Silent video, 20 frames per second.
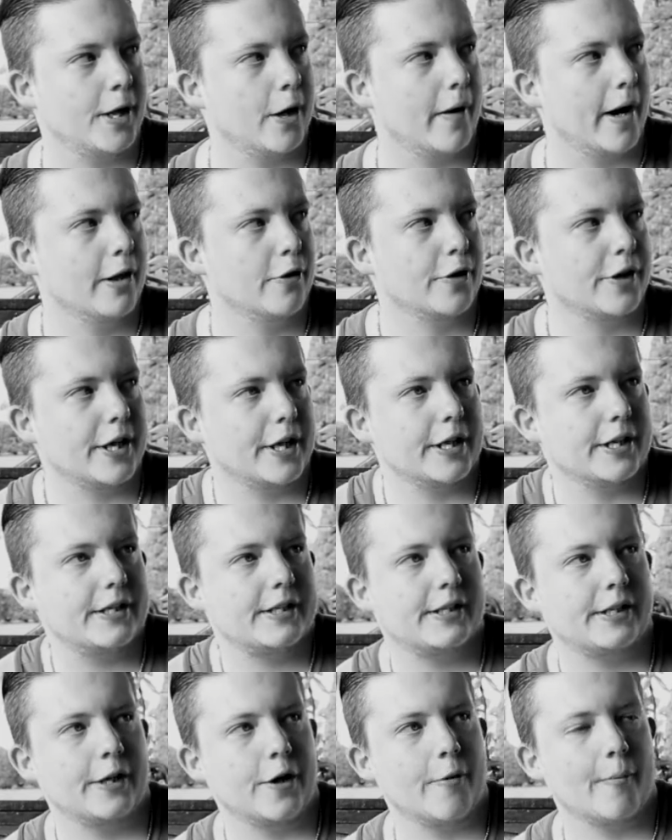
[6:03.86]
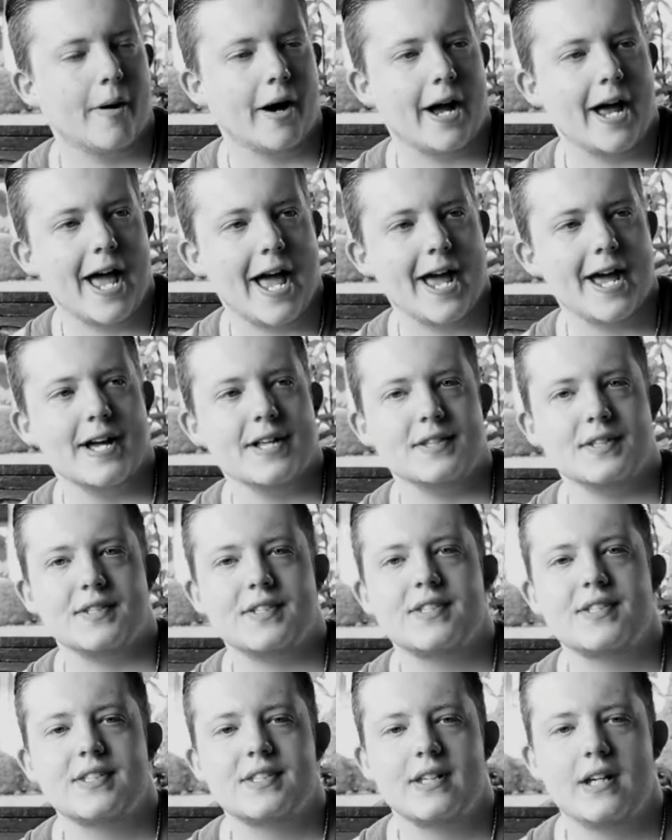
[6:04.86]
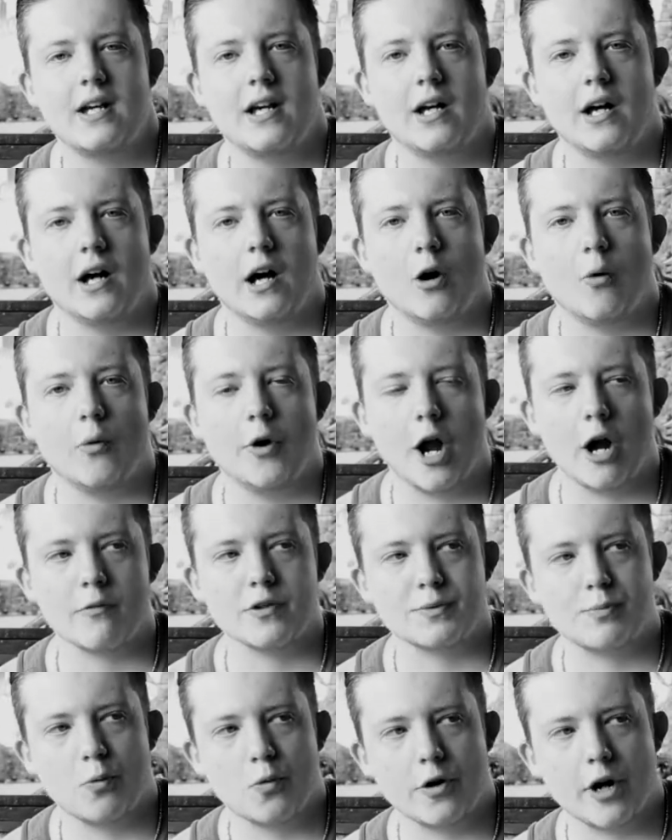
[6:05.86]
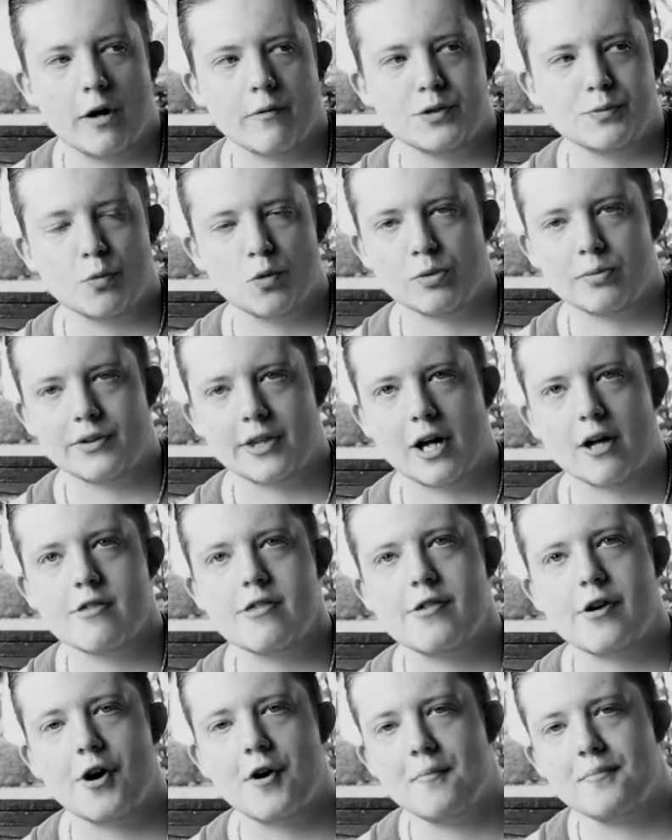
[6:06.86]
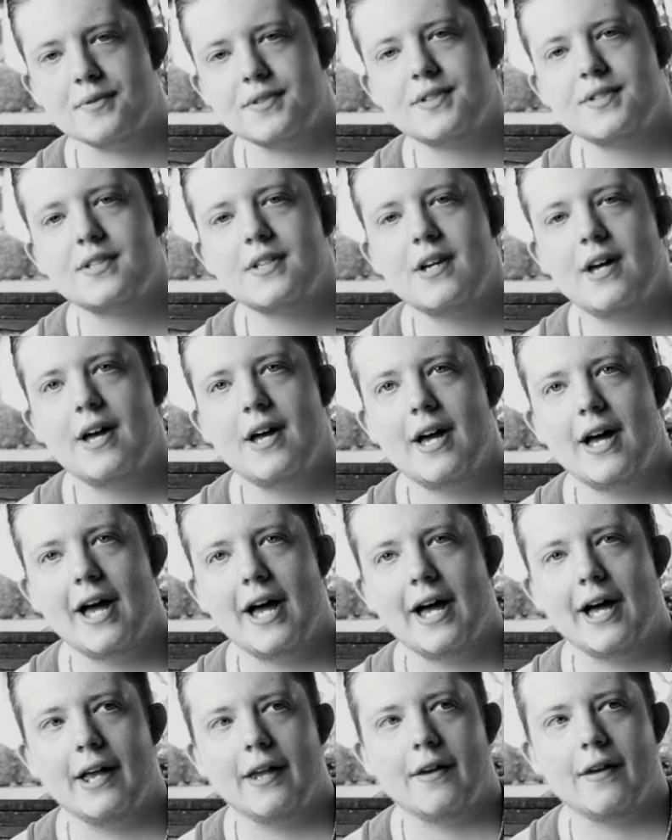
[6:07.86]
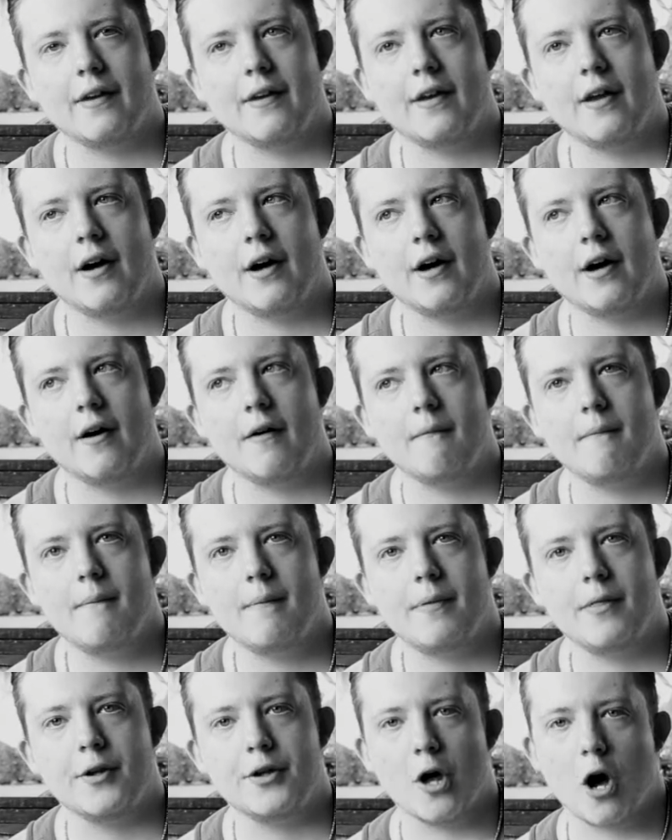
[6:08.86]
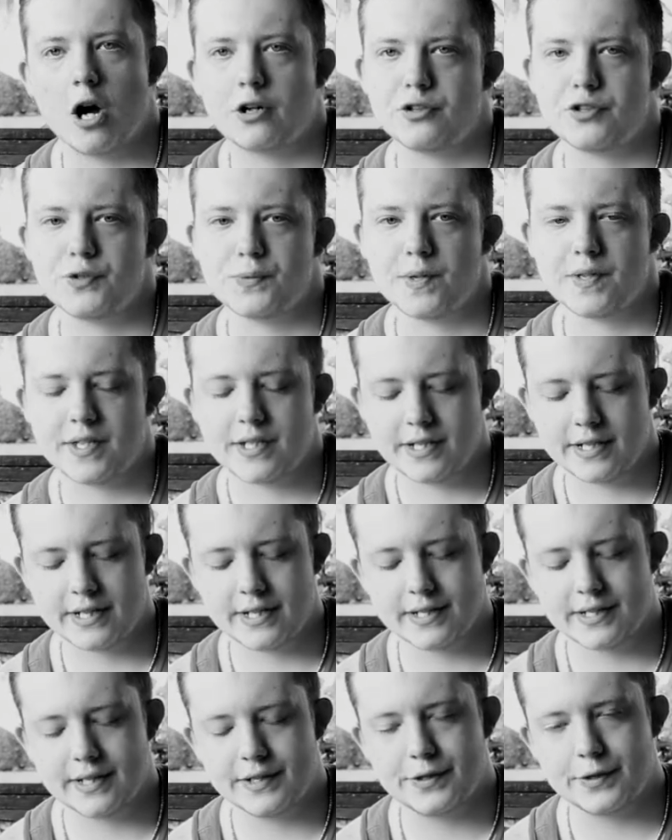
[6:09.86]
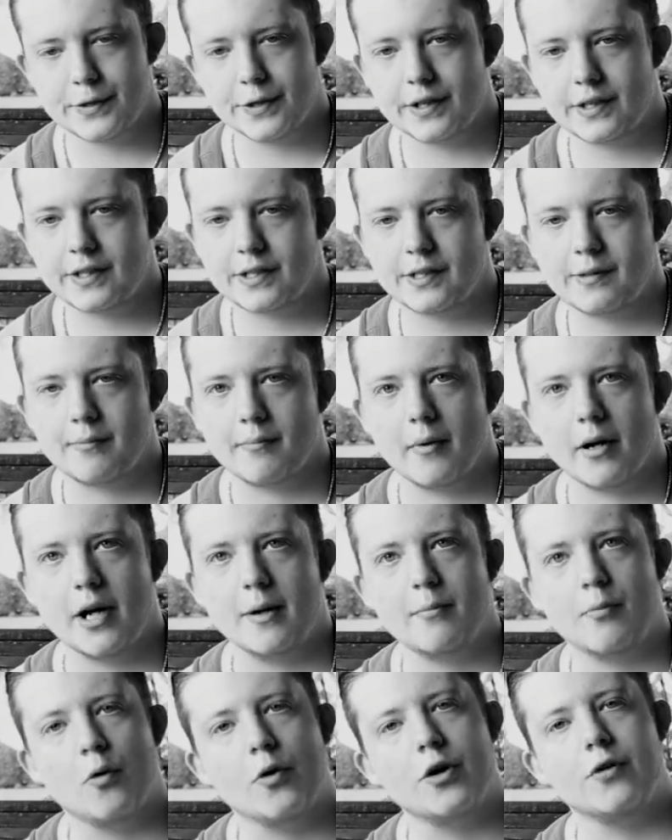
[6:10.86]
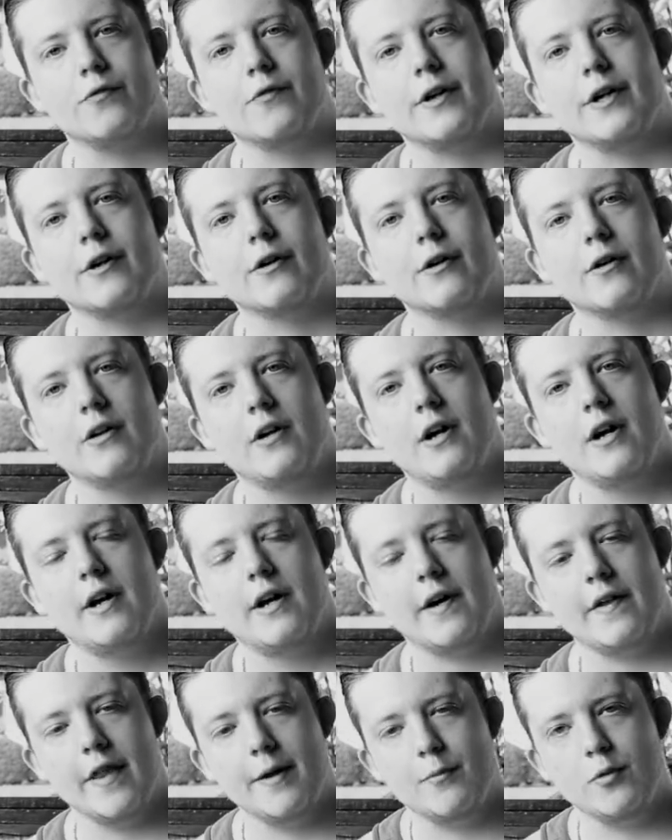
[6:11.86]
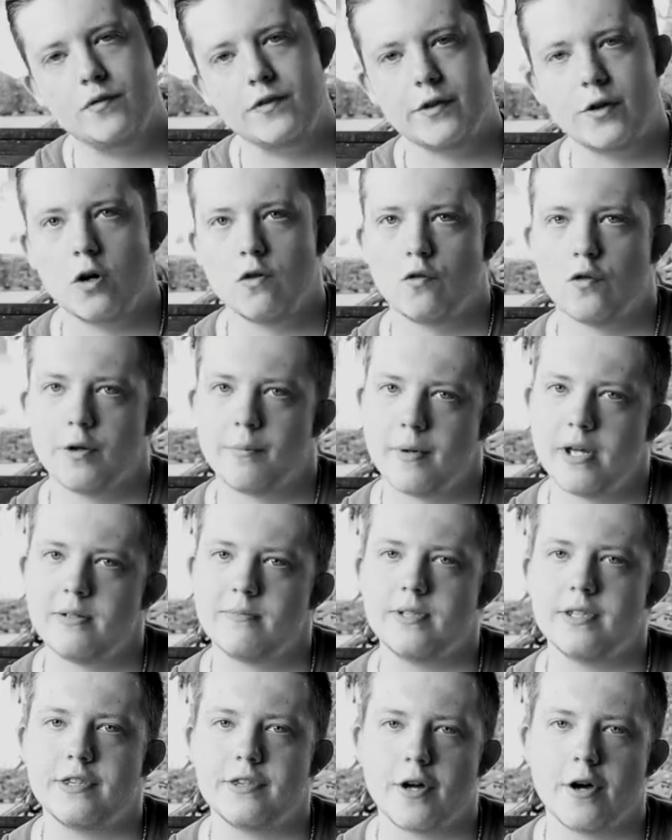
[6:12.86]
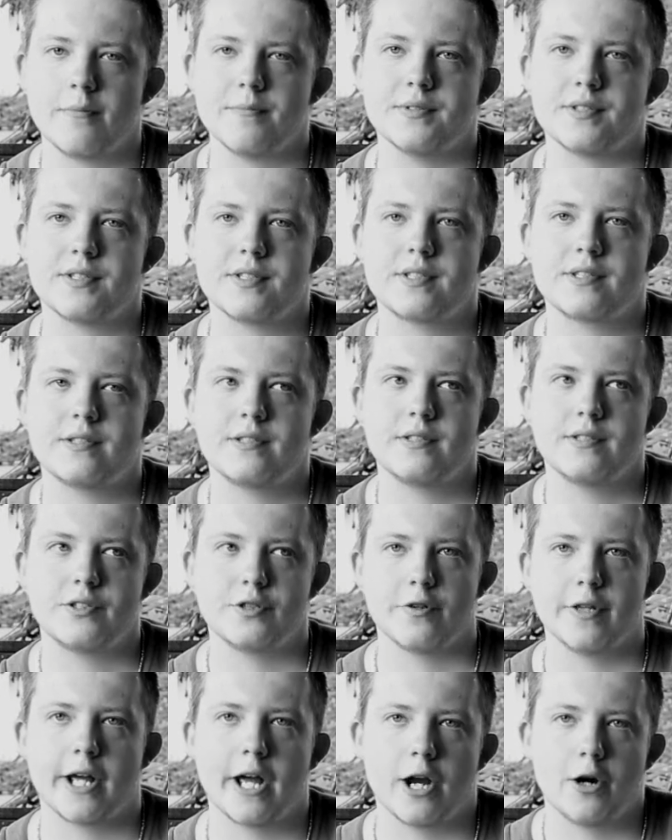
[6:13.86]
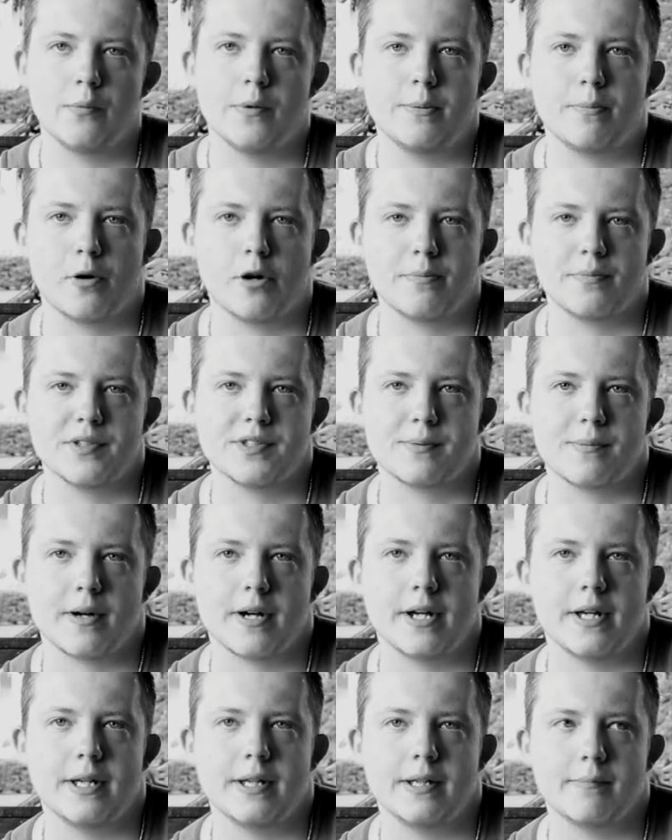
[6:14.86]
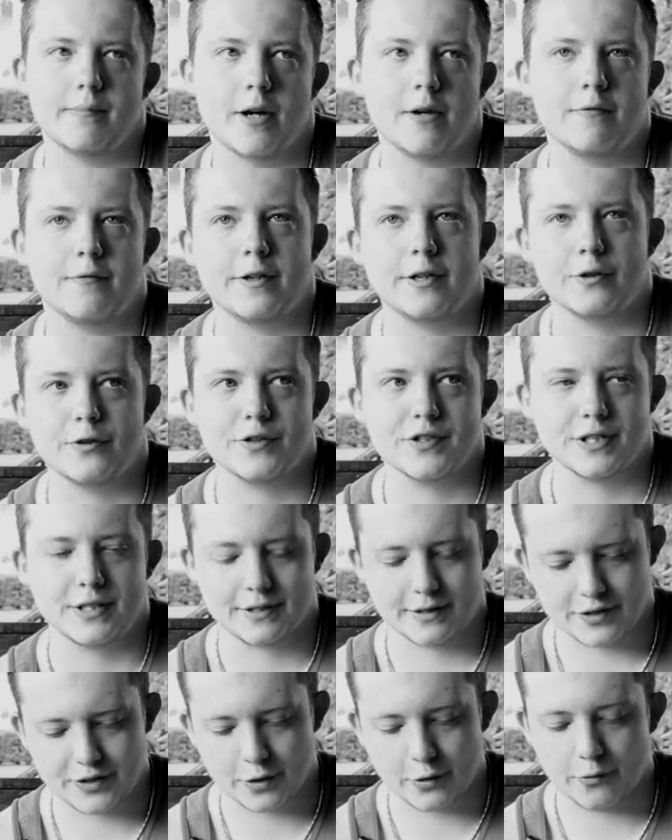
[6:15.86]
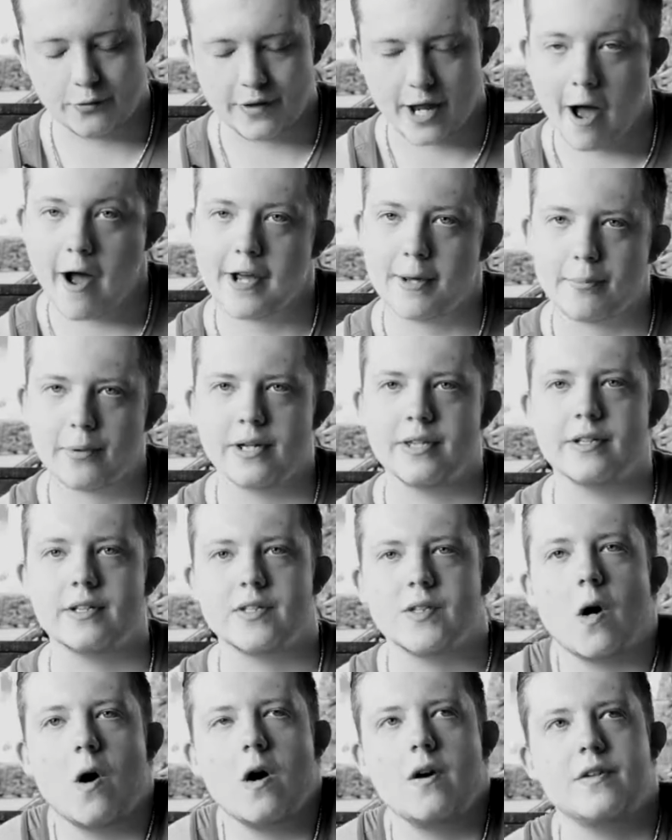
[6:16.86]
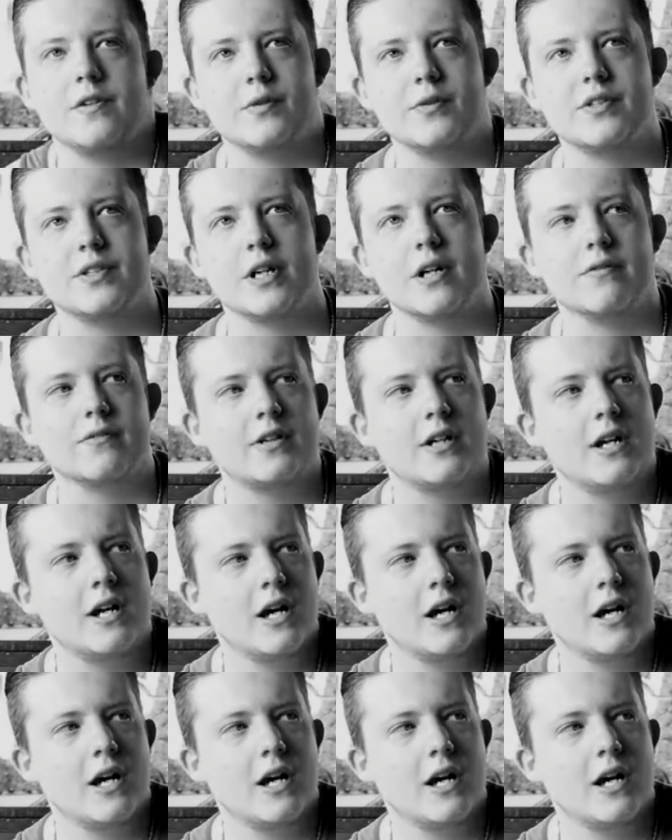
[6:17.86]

I look at my hands. When I was born without thumbs, and the doctors, what they did is they took my pointer finger and they moved it over and made me thumbs. So they kind of repurposed my fingers, and so now I can play the guitar and do stuff.